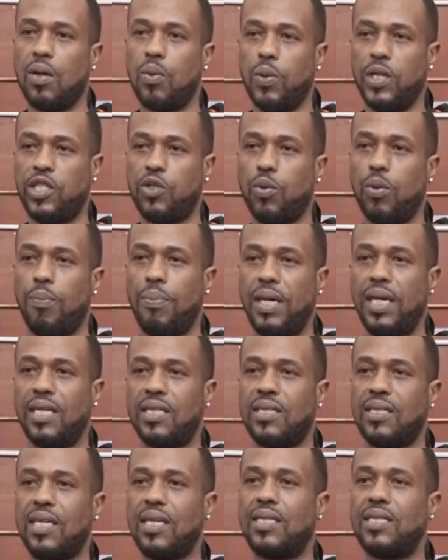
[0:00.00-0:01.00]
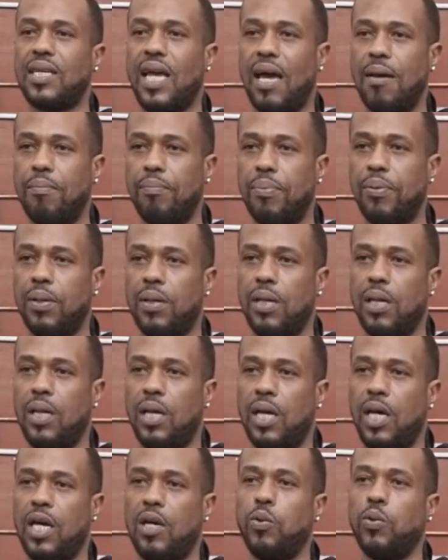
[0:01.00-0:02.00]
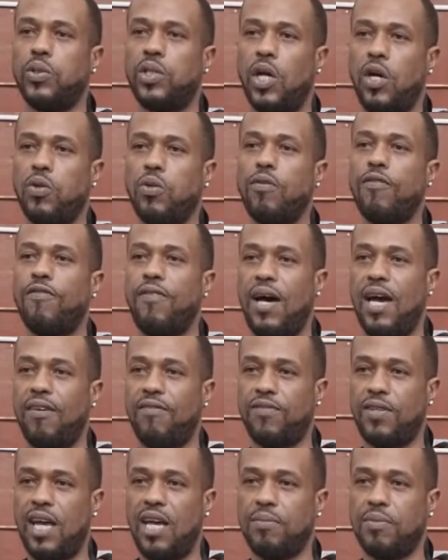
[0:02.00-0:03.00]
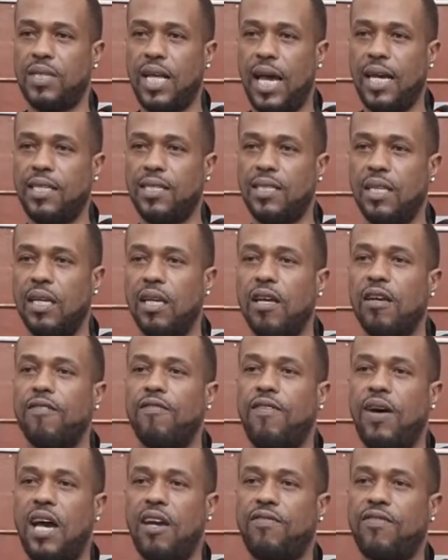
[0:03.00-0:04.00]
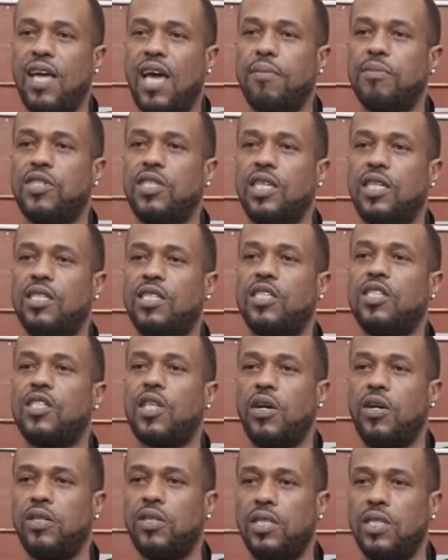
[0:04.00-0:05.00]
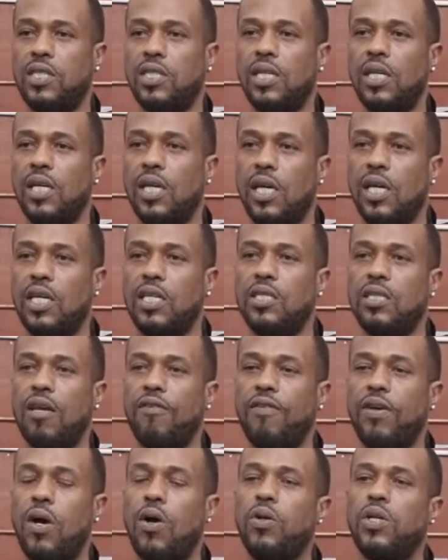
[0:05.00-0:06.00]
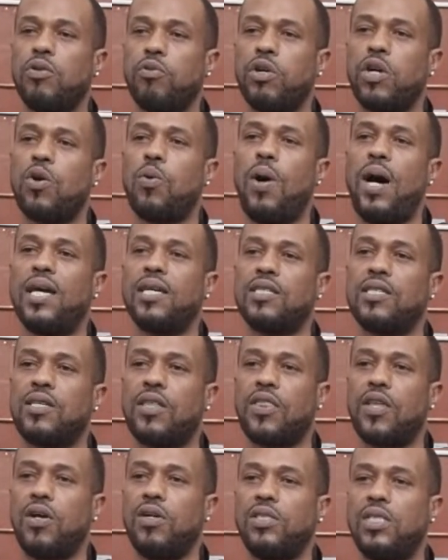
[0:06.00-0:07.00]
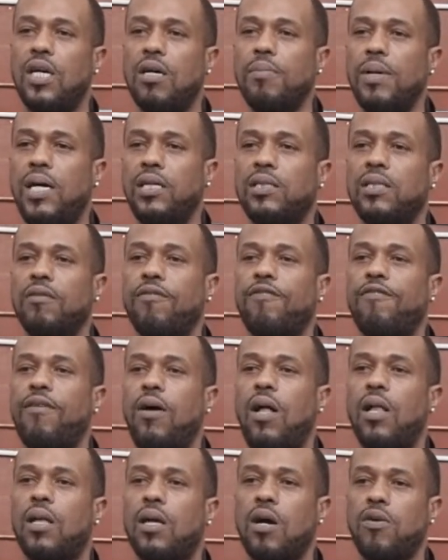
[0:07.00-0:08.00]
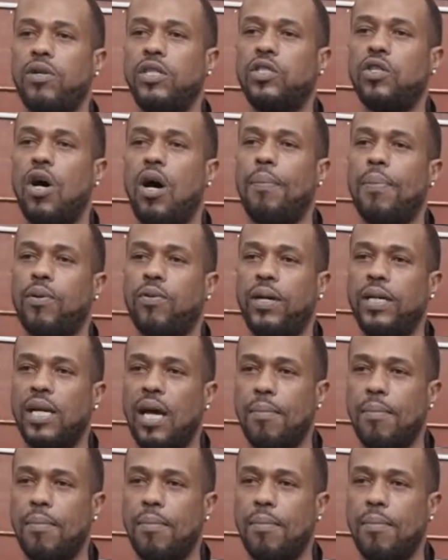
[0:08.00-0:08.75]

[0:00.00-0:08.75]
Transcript: which will be a 6 amp, it will tell you 5 times that, isn't it? 5 times 6 is 30, isn't it? So if it only requires 30 amount of fault current to operate